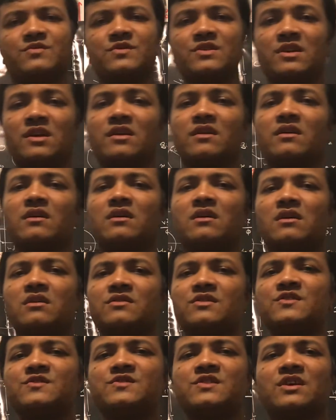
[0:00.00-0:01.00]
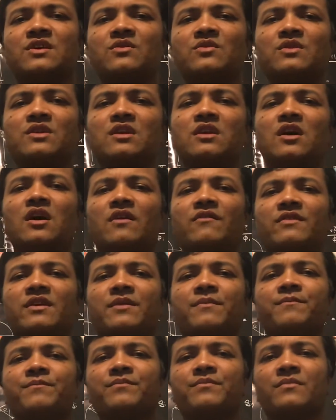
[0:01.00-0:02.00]
sitting on the security
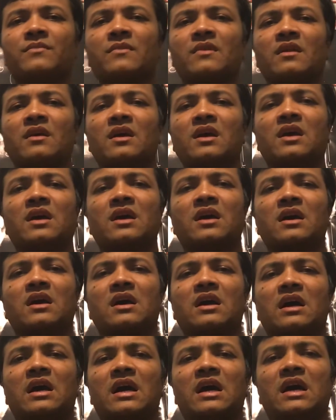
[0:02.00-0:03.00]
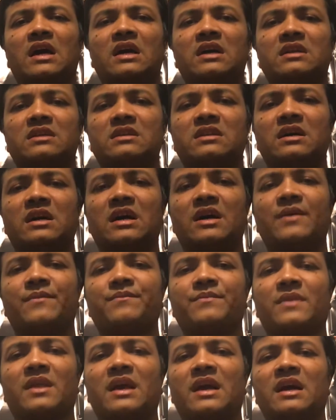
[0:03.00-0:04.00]
lobby and
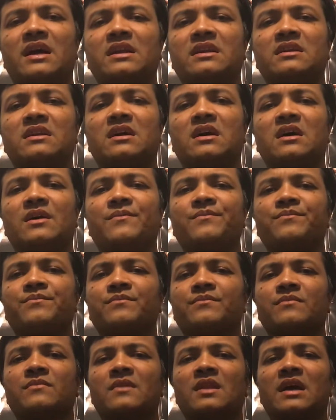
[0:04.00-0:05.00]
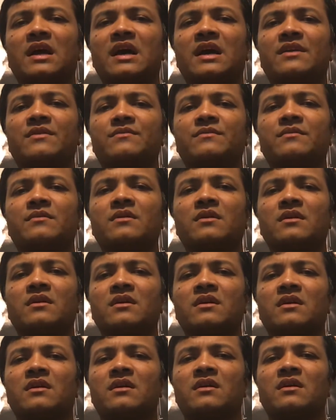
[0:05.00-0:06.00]
um, and uh, and
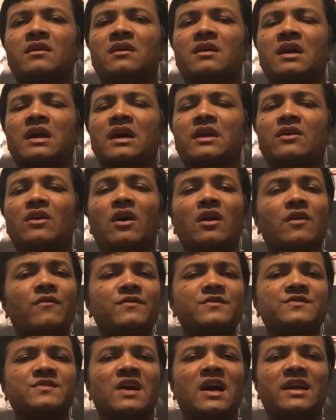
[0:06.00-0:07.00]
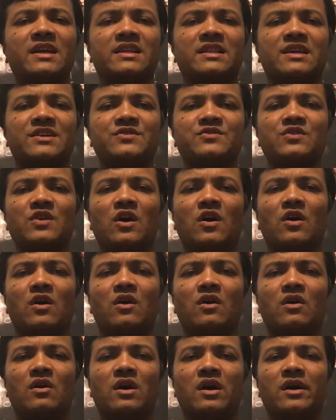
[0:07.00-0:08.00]
and all of a sudden I
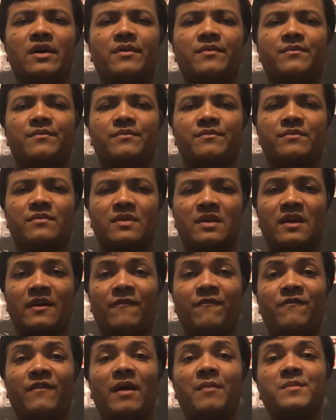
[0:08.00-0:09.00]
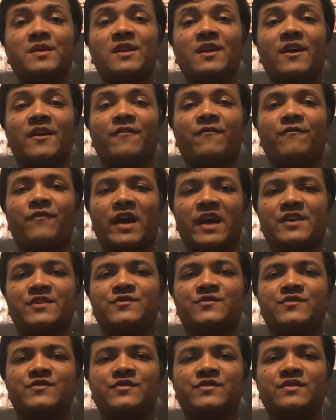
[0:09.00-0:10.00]
saw um, a familiar
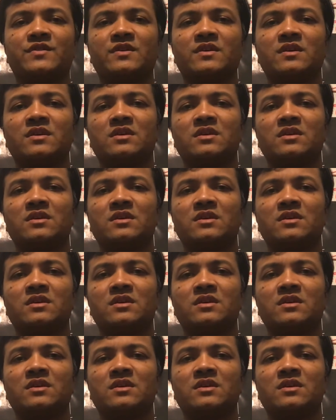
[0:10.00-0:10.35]
face